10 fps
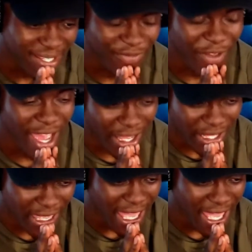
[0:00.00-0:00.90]
that,
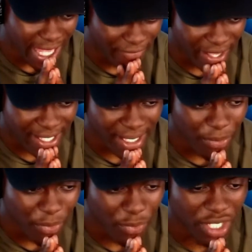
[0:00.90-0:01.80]
okay, that
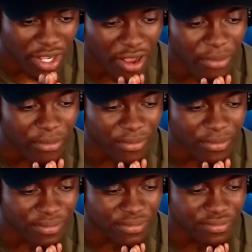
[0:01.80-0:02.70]
someone would come
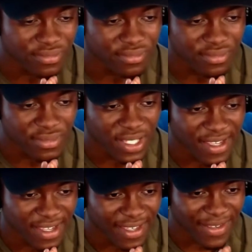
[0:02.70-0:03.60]

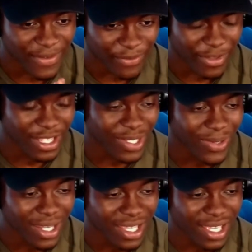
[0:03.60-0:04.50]
with the
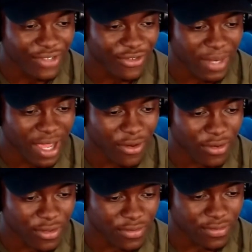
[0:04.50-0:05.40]
20 years from now.